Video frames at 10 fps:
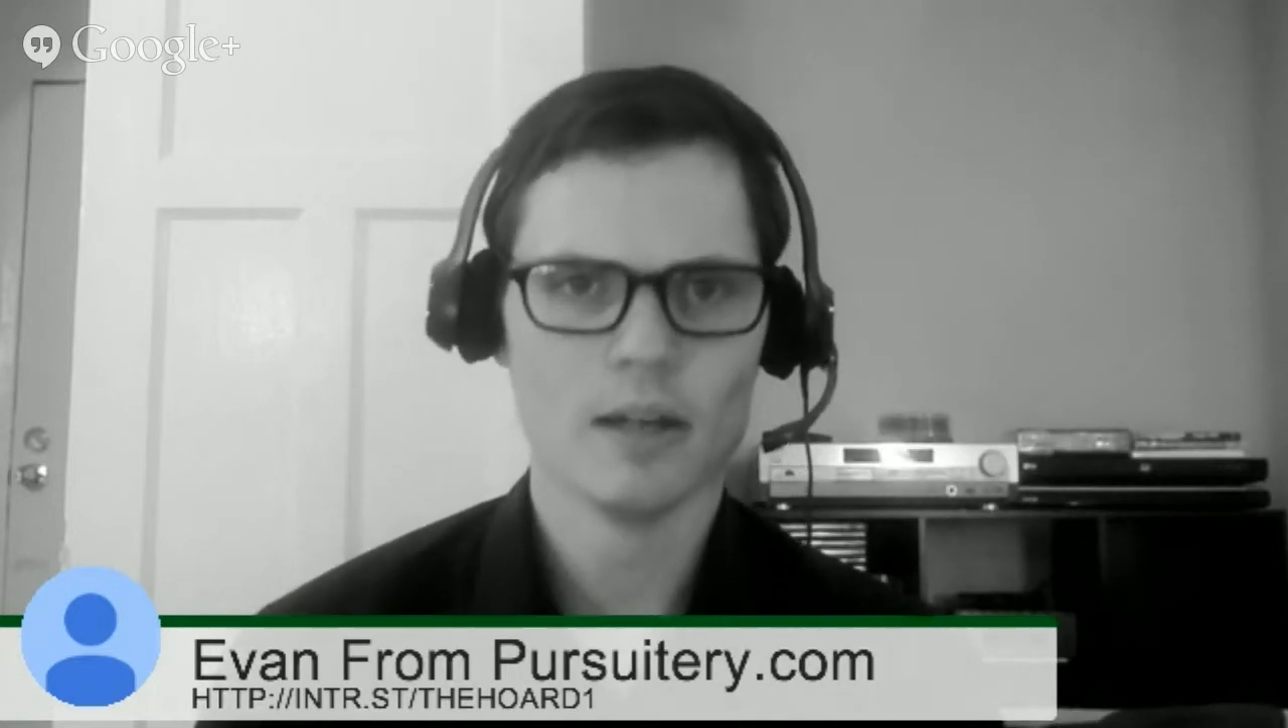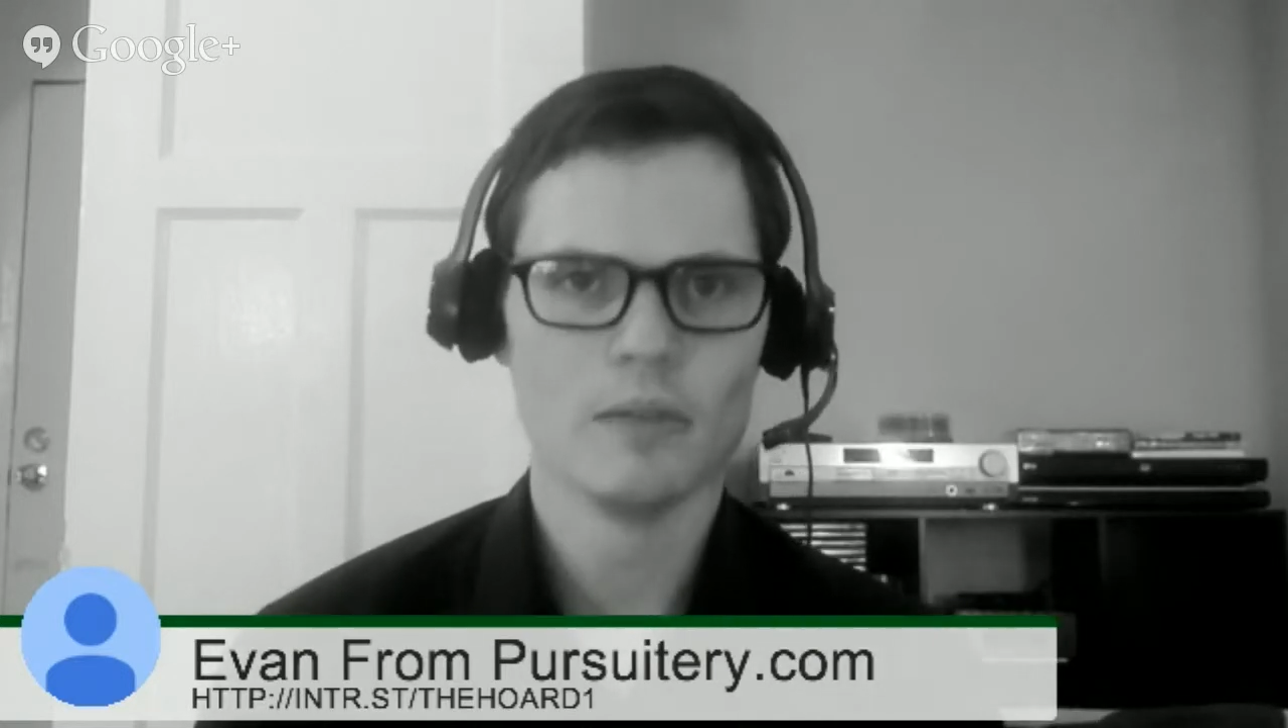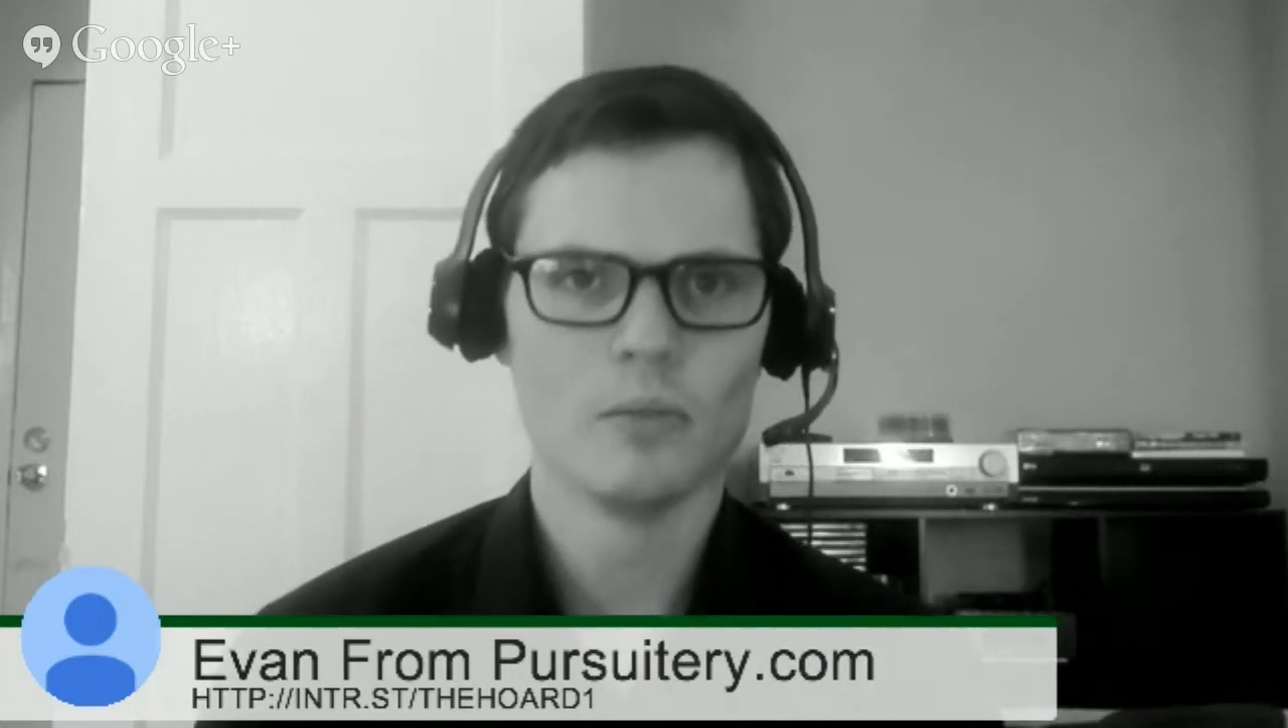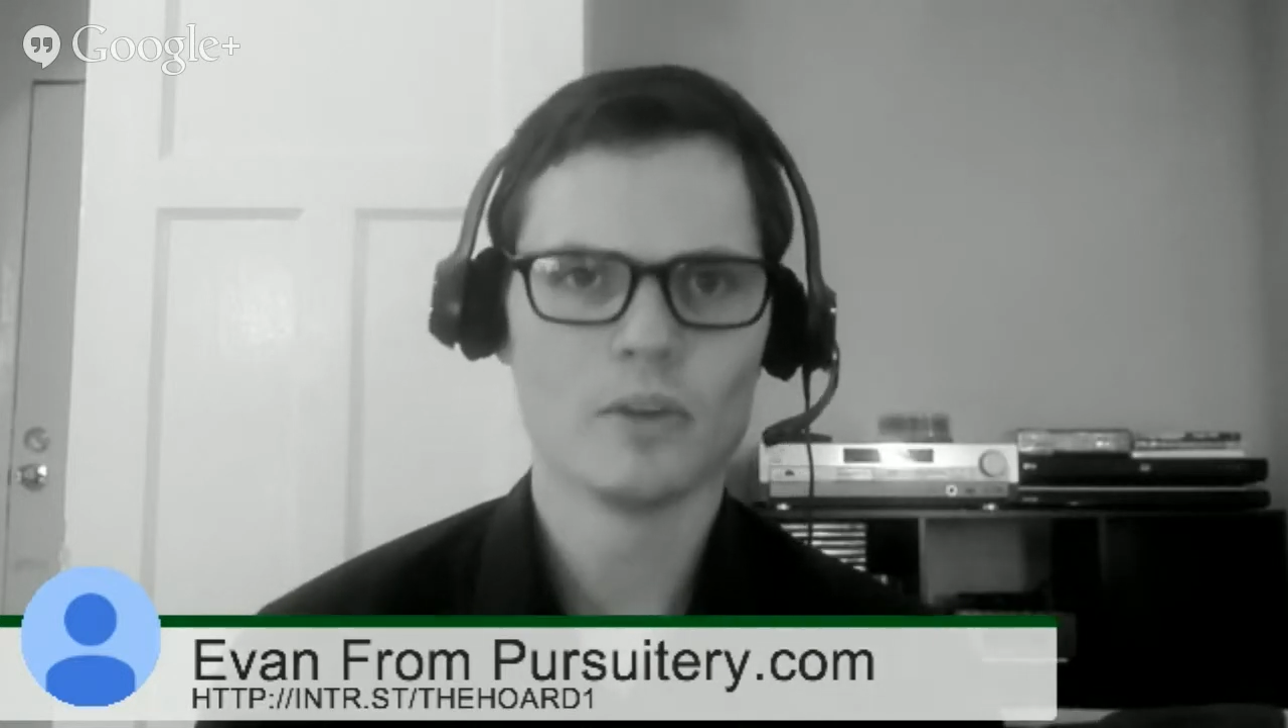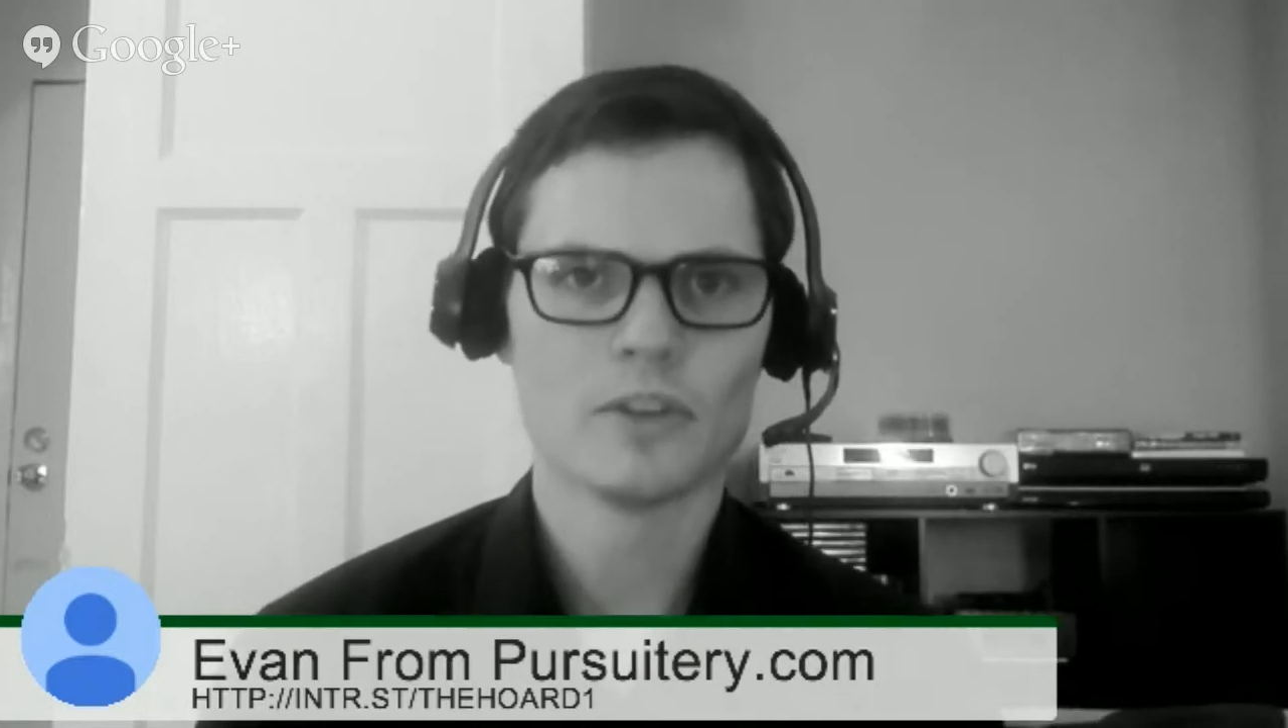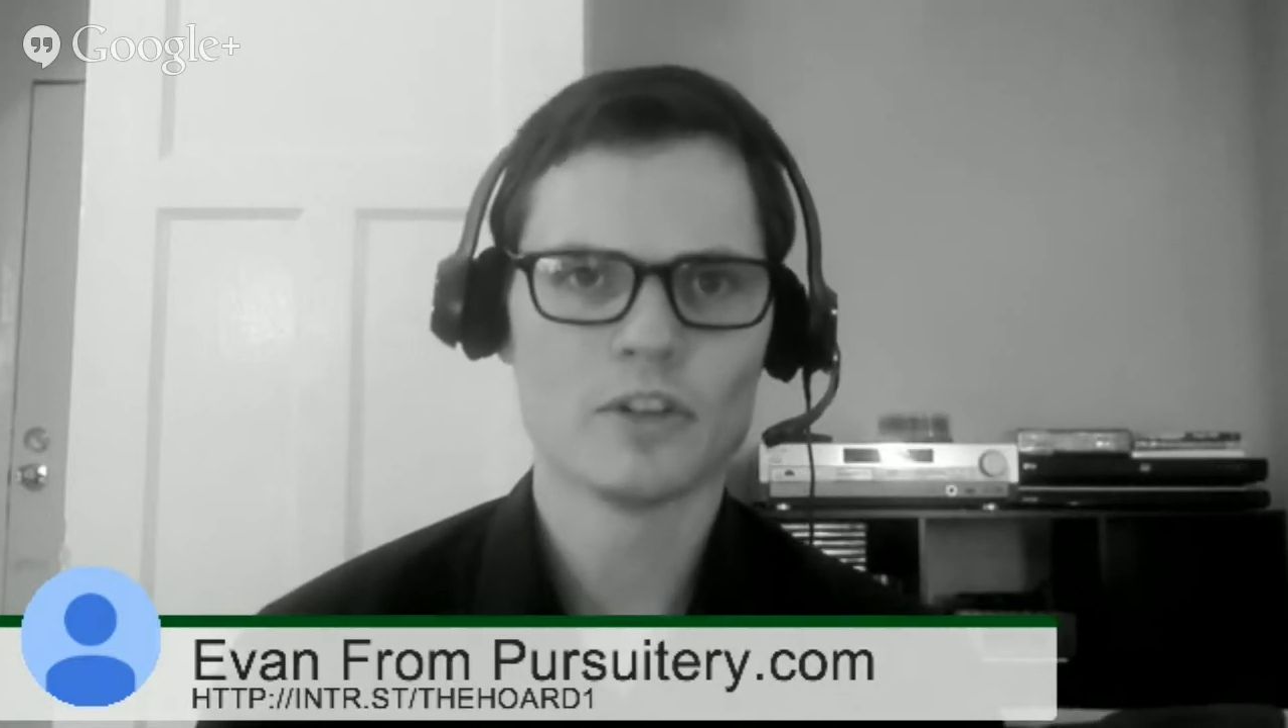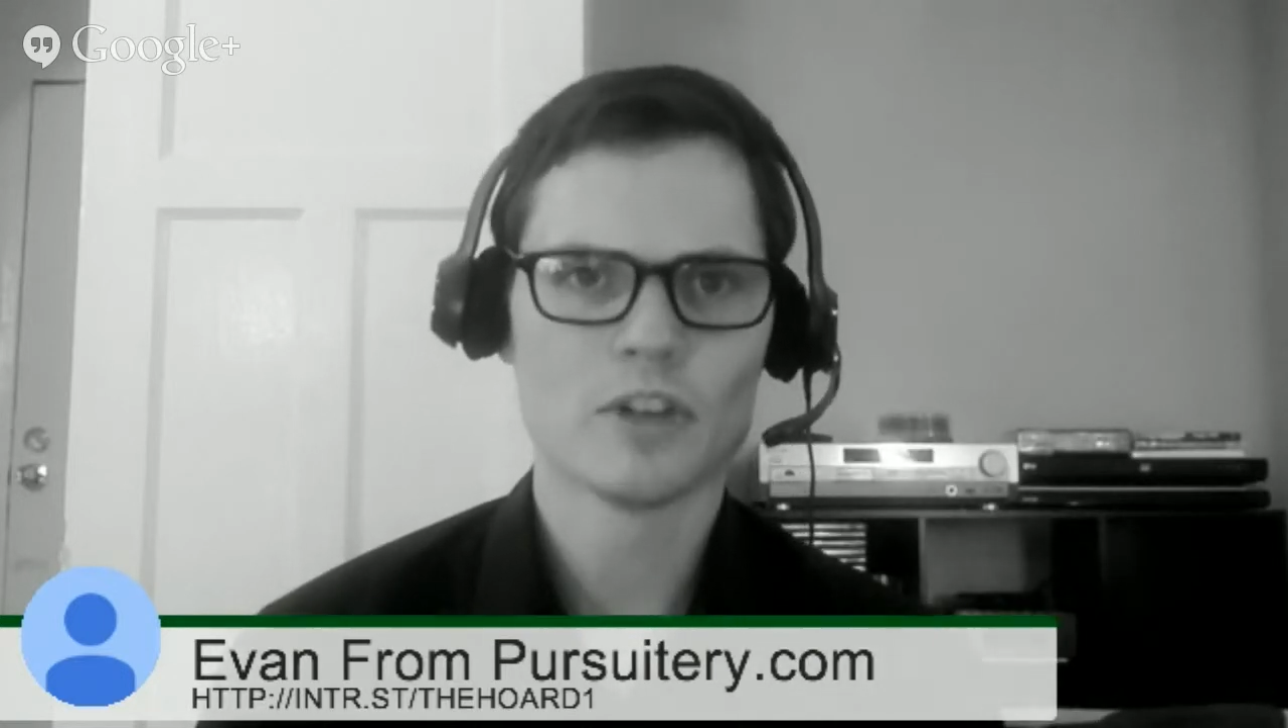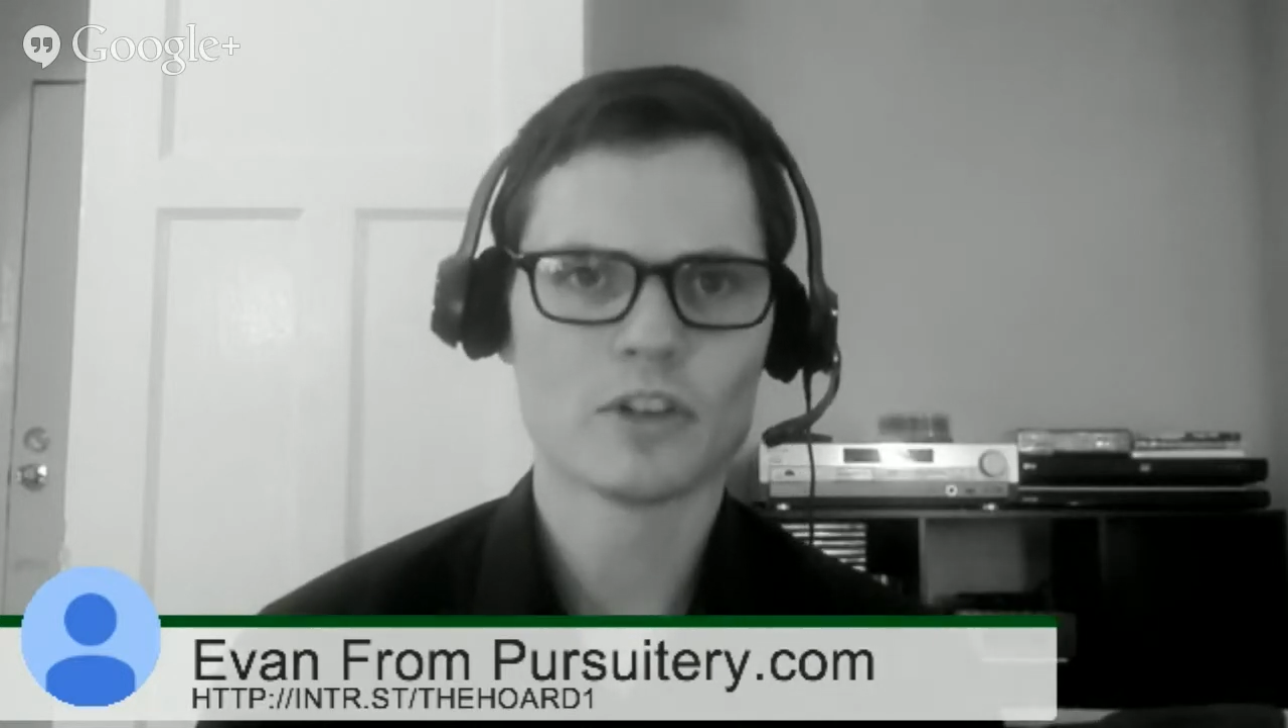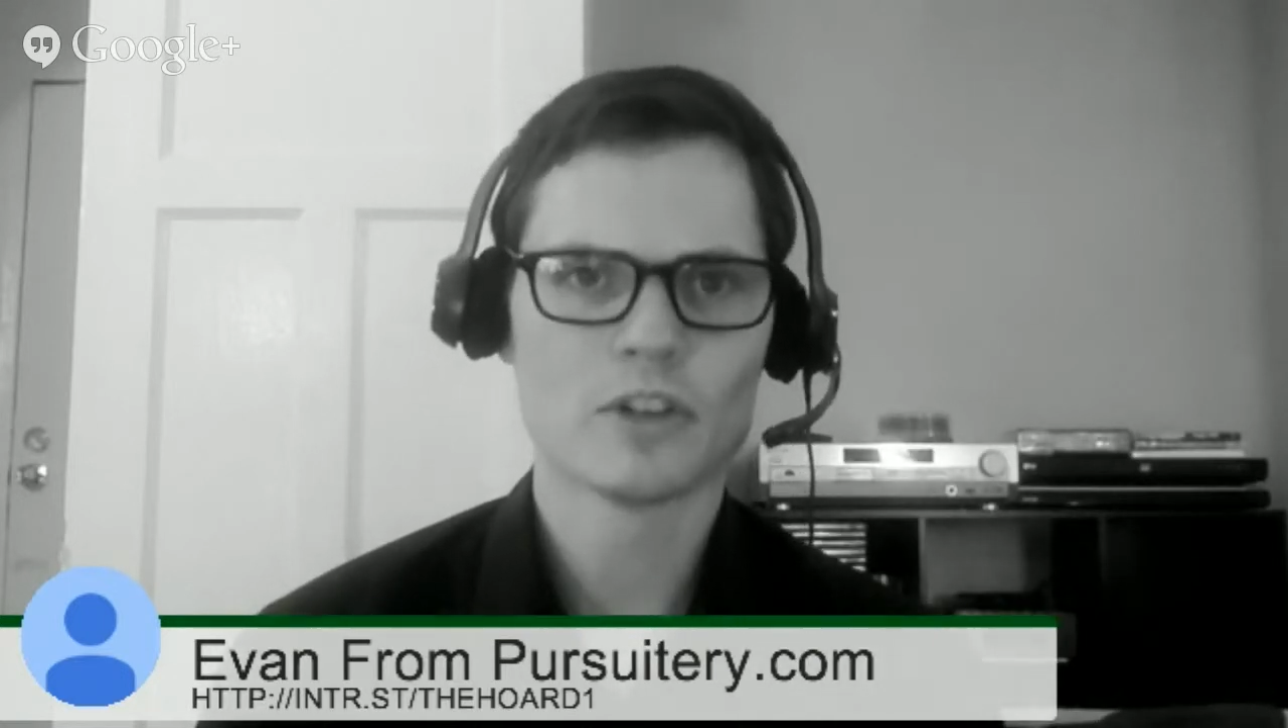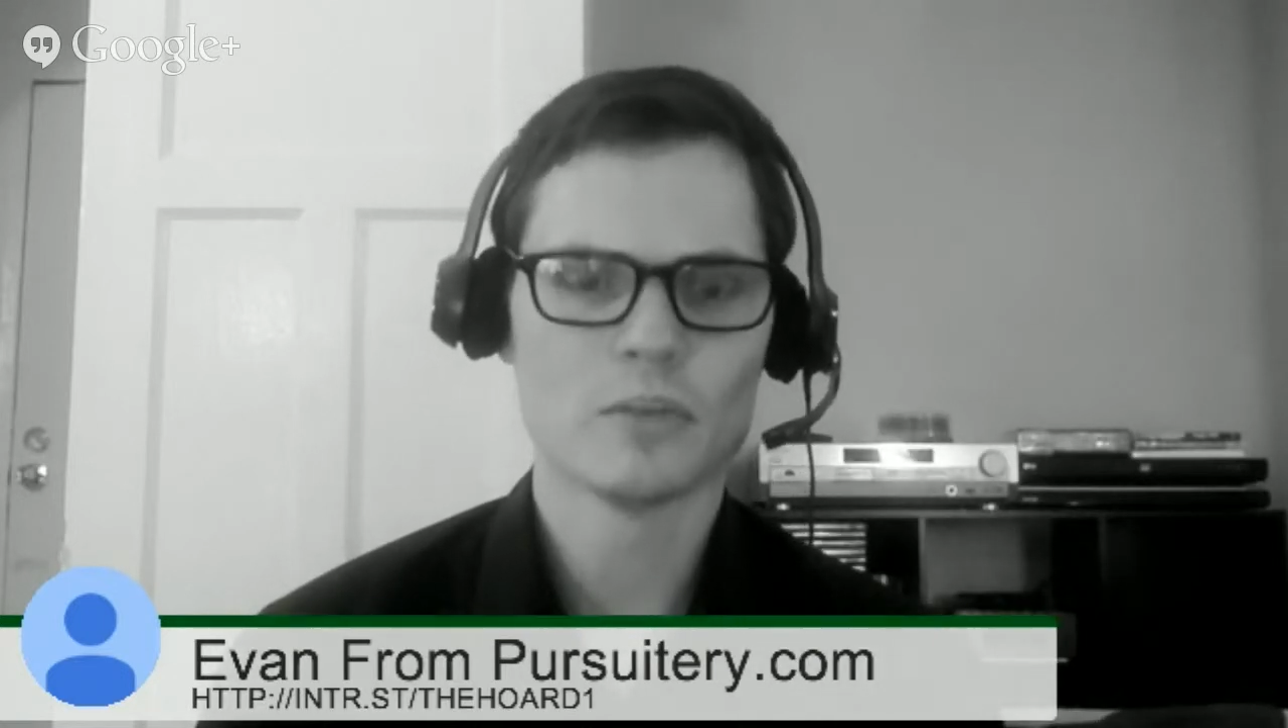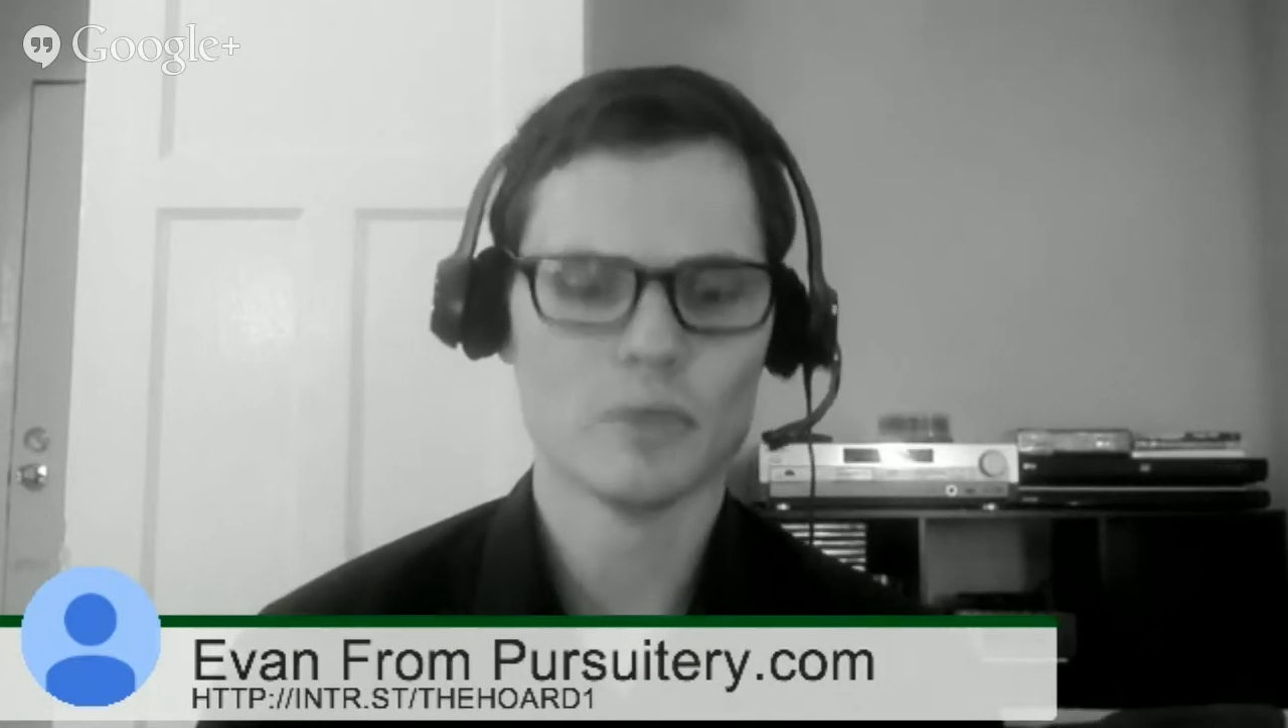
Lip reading: One suggestion